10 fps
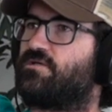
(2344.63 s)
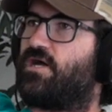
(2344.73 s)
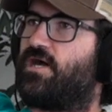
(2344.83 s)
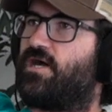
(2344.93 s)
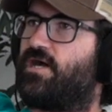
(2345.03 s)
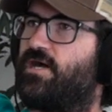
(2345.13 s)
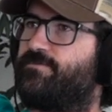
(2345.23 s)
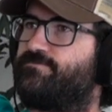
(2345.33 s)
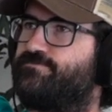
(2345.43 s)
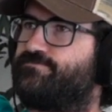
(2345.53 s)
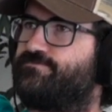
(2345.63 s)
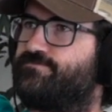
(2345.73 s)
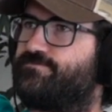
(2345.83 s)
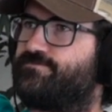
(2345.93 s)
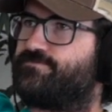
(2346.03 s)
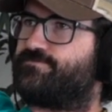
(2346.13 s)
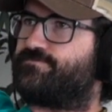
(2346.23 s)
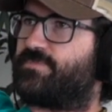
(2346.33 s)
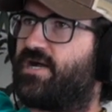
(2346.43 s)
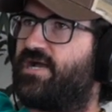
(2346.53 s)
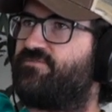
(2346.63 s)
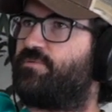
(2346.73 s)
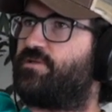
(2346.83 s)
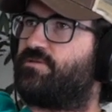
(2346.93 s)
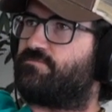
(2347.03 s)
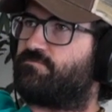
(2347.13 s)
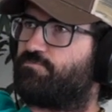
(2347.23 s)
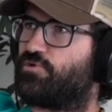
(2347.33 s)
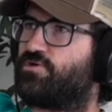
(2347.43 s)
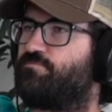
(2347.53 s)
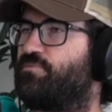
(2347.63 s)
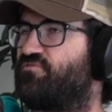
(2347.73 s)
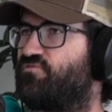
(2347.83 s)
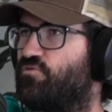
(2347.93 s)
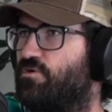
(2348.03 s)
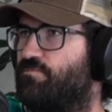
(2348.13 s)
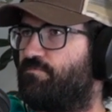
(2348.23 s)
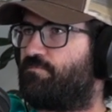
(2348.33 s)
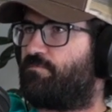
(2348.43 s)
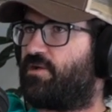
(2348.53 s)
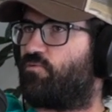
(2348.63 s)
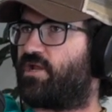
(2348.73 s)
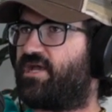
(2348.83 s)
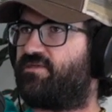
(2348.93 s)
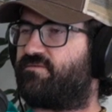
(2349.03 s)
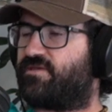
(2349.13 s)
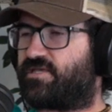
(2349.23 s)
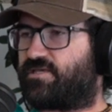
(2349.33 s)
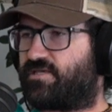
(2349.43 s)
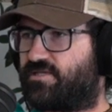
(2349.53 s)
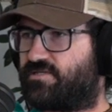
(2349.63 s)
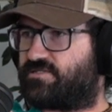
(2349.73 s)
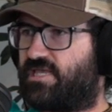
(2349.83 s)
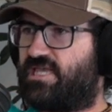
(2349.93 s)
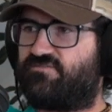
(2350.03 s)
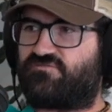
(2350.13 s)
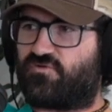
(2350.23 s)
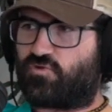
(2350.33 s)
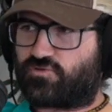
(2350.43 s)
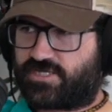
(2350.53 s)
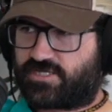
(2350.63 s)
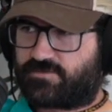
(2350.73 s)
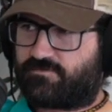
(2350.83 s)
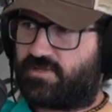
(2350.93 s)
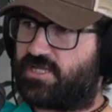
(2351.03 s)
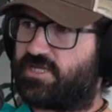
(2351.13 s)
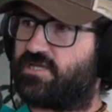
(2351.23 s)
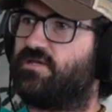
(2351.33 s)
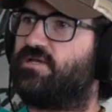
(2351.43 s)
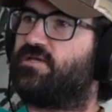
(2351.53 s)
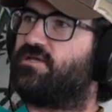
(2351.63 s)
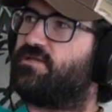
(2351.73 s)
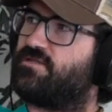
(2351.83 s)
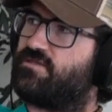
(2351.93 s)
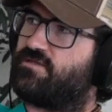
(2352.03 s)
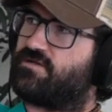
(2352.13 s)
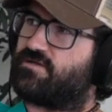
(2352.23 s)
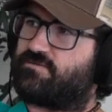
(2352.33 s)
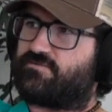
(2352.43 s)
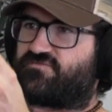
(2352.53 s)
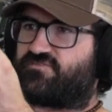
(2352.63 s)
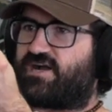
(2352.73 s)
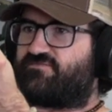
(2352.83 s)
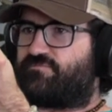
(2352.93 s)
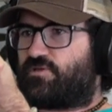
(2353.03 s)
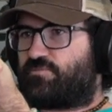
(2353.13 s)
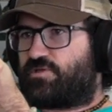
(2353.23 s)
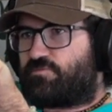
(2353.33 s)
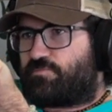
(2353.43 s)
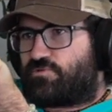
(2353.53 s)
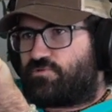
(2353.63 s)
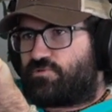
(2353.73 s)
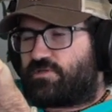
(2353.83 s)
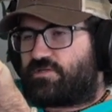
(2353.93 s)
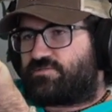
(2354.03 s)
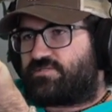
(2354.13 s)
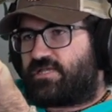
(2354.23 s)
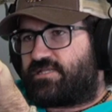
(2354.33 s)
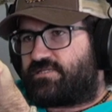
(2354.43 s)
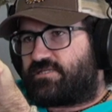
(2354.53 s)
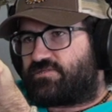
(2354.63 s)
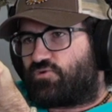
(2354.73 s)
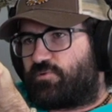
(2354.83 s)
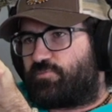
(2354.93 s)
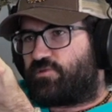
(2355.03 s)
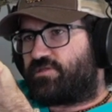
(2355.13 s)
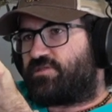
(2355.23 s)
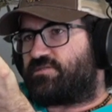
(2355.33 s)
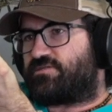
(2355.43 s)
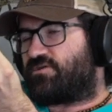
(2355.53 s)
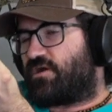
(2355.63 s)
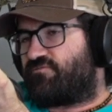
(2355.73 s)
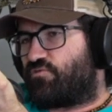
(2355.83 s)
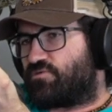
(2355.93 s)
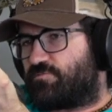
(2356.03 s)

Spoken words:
I've been burnt before by what I think is infolding, meaning the 5 millimeter balloon stent is crippled, and this of course